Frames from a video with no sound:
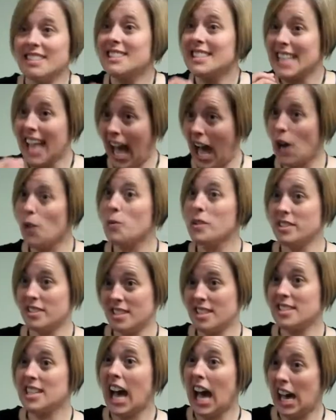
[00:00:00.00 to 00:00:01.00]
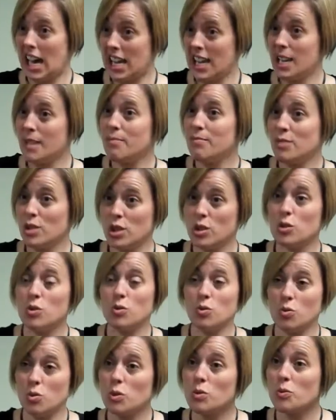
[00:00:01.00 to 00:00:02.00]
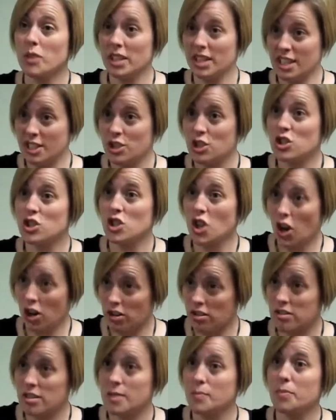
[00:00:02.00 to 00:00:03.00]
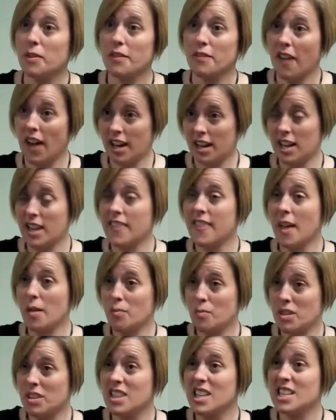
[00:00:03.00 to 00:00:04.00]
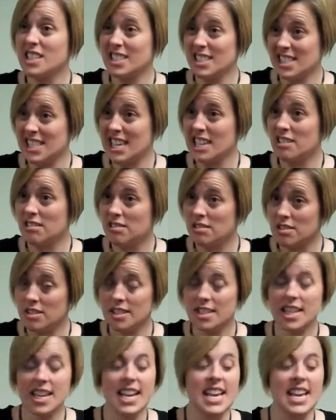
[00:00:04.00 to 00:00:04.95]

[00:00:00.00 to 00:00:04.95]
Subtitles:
now is the time to really start providing them with these skills.